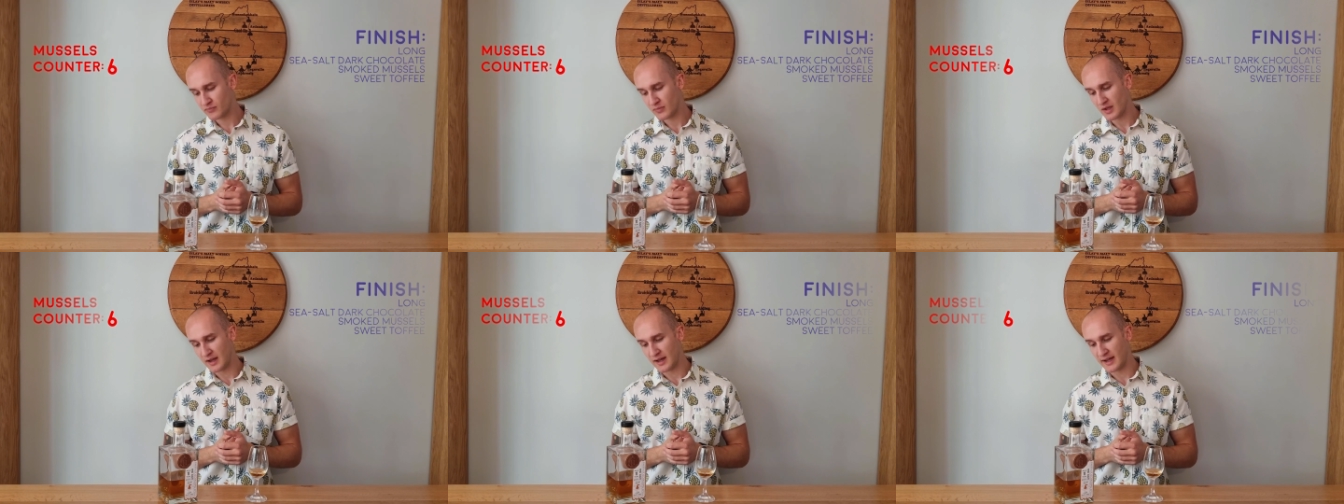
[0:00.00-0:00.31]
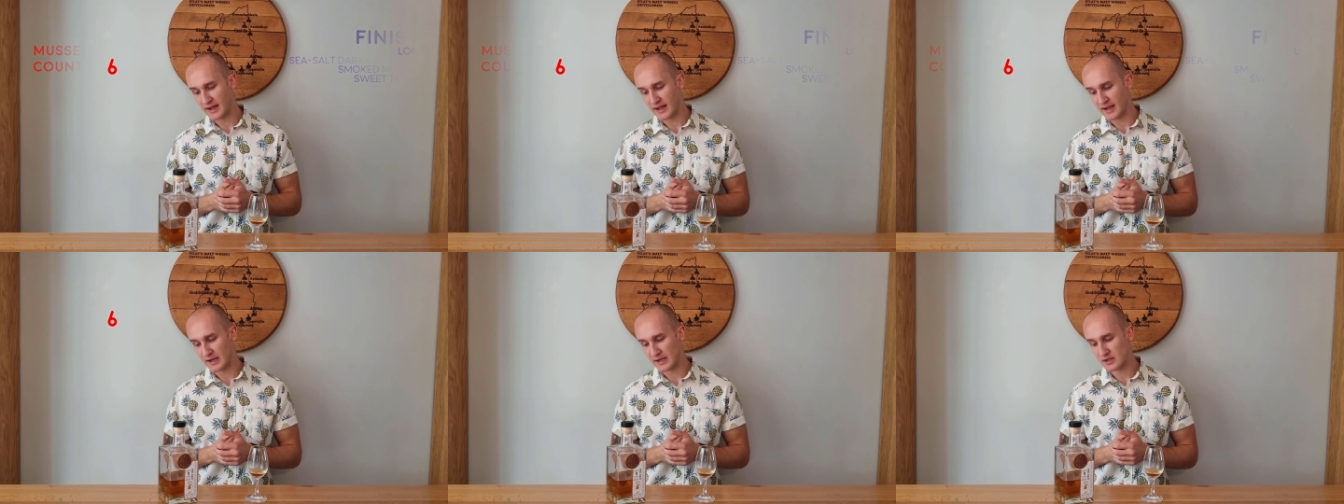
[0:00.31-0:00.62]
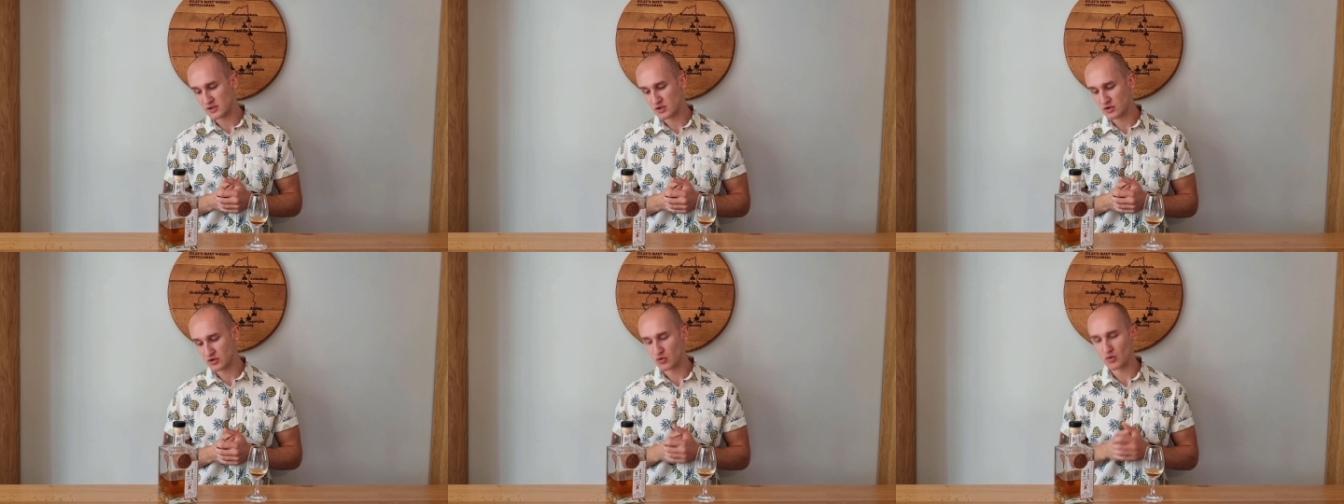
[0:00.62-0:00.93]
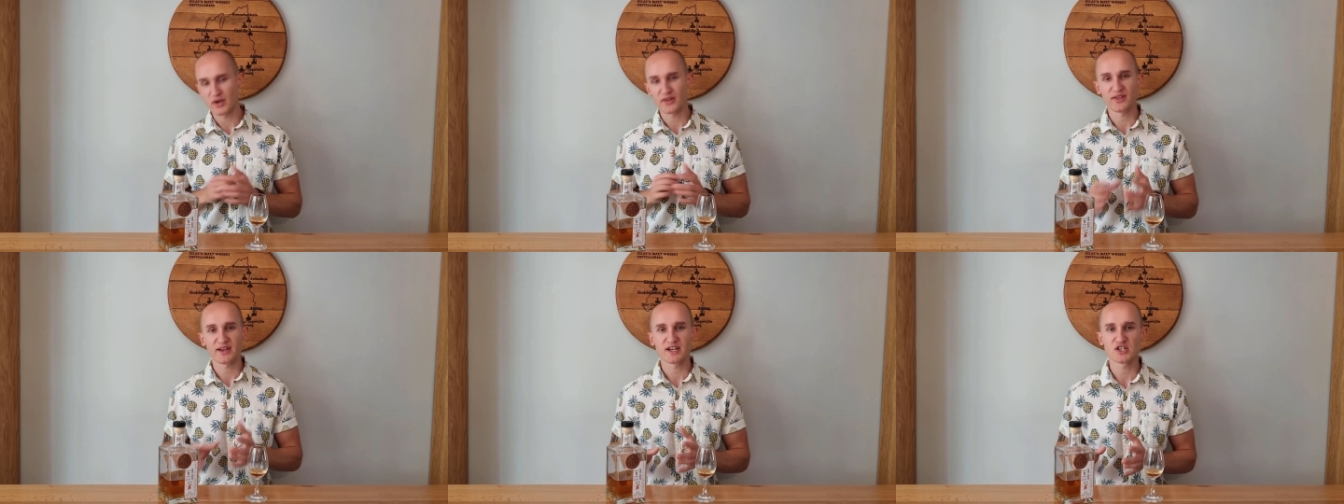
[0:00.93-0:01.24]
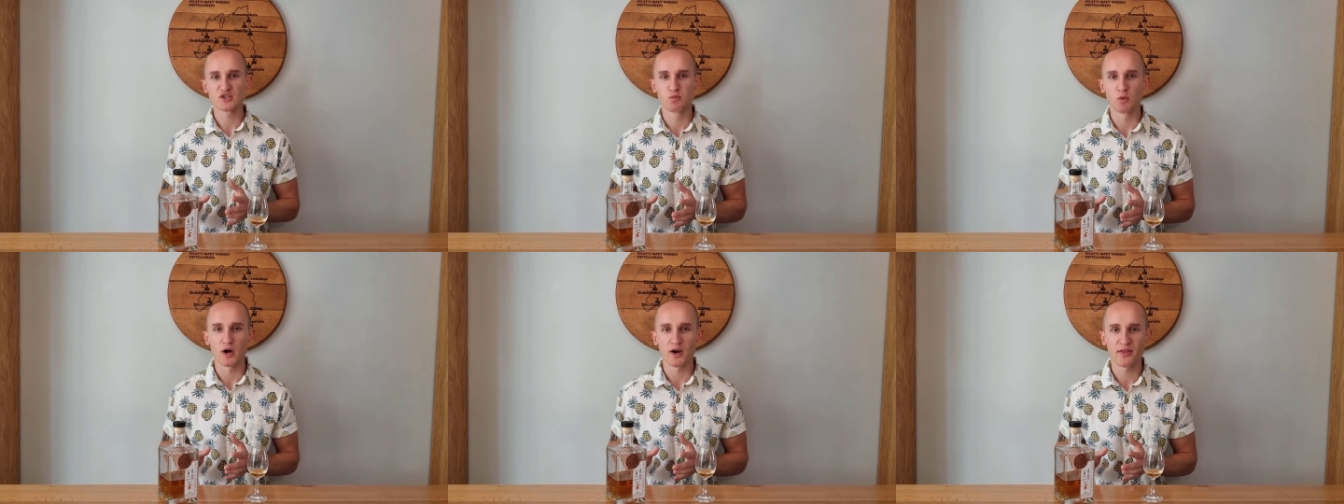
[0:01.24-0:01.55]
Uh, do I think
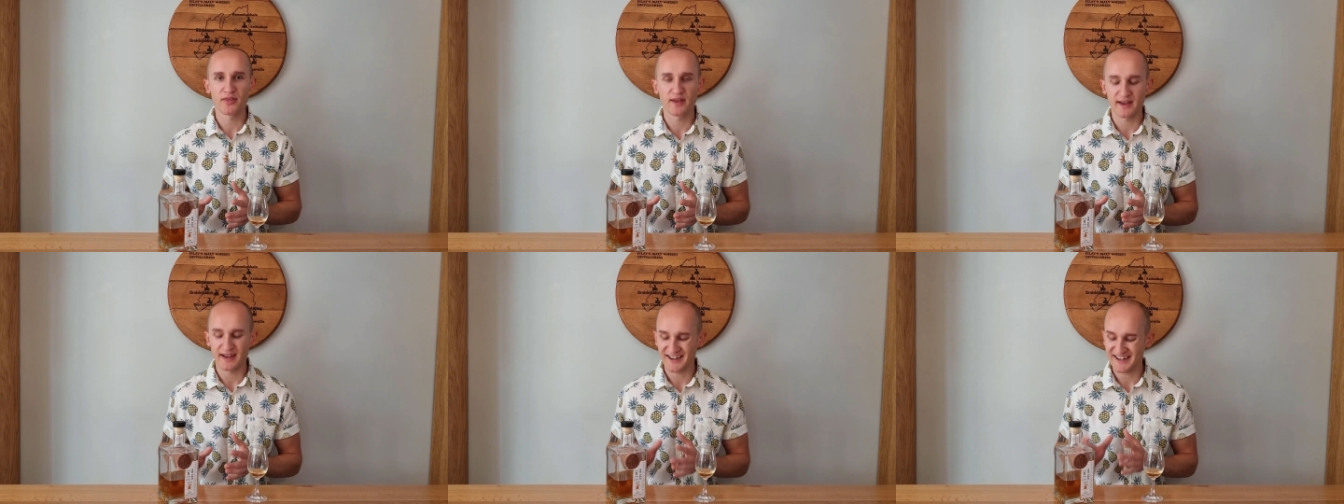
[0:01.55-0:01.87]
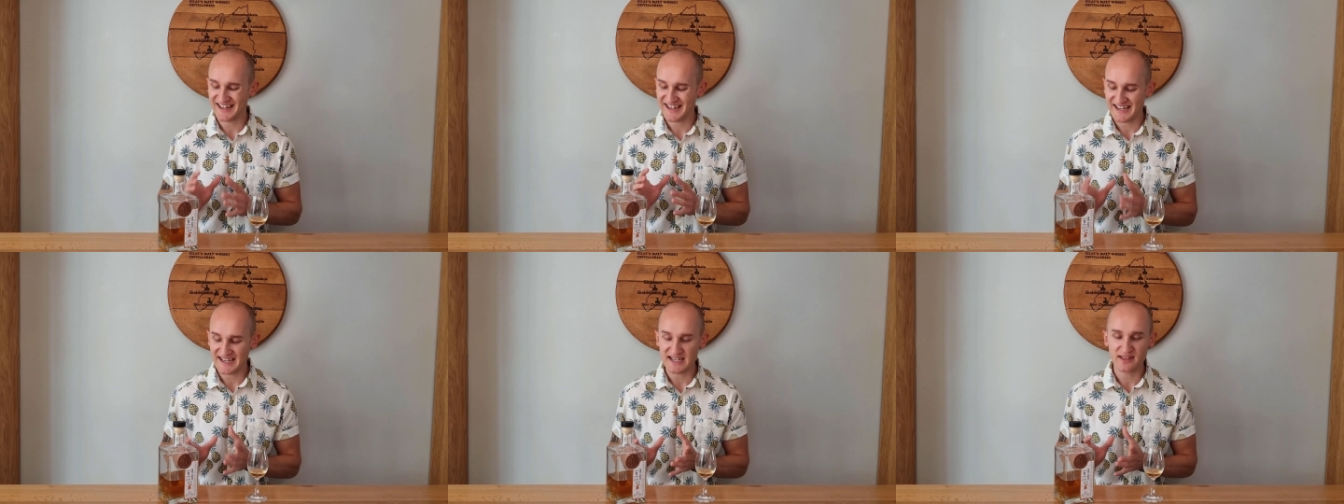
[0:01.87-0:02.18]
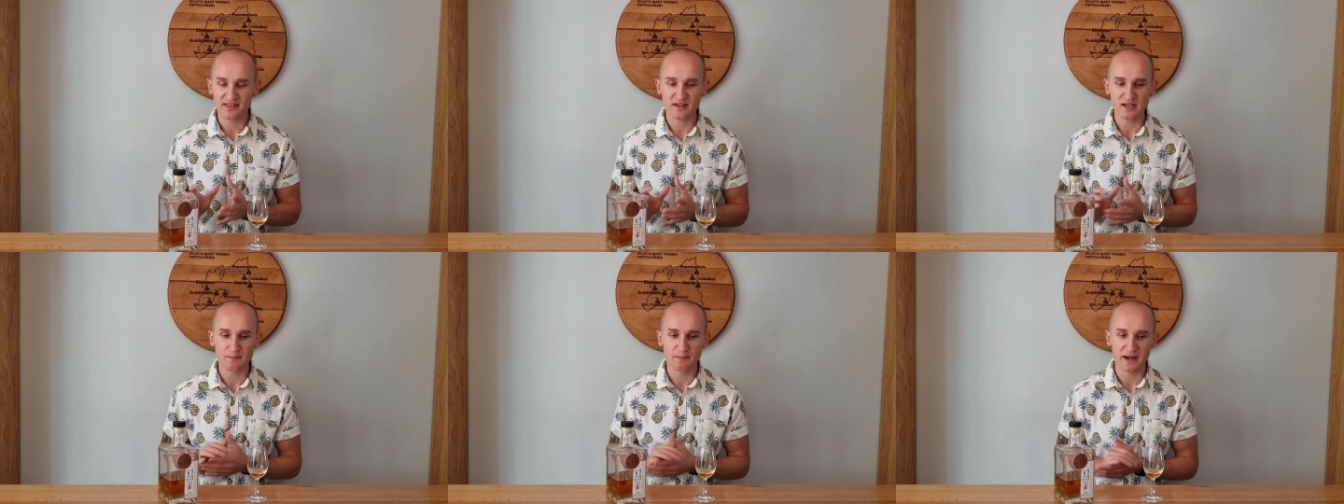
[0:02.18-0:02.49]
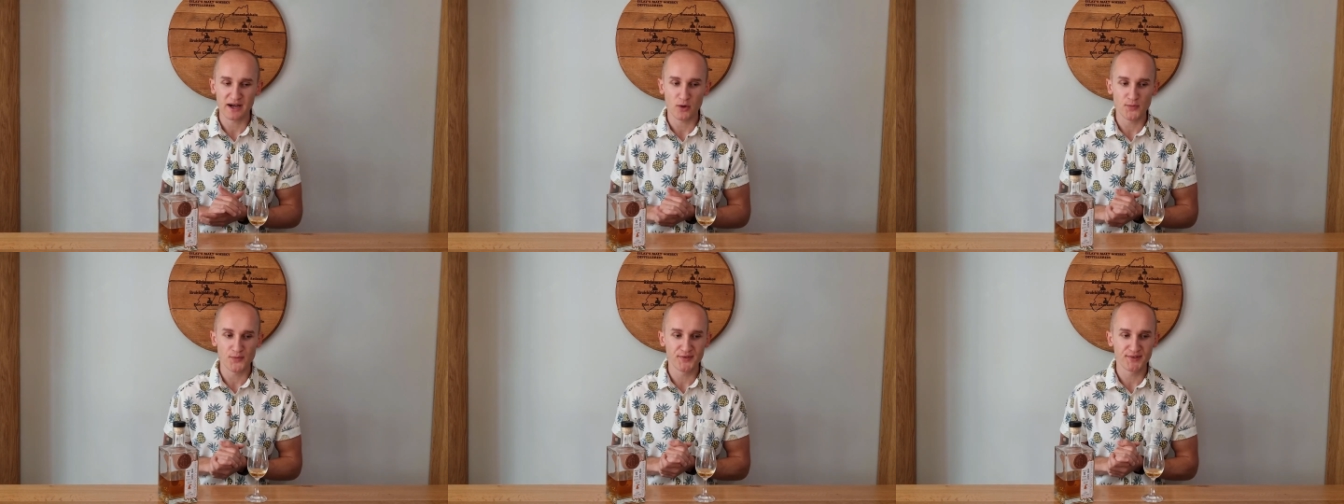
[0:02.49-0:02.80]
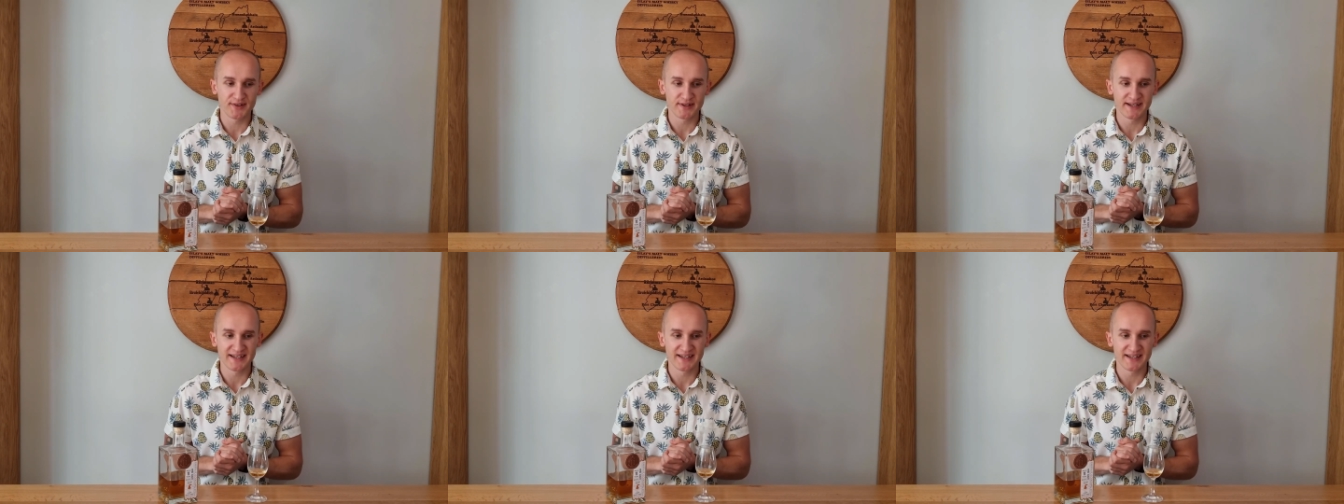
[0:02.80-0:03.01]
it's worth it at £83?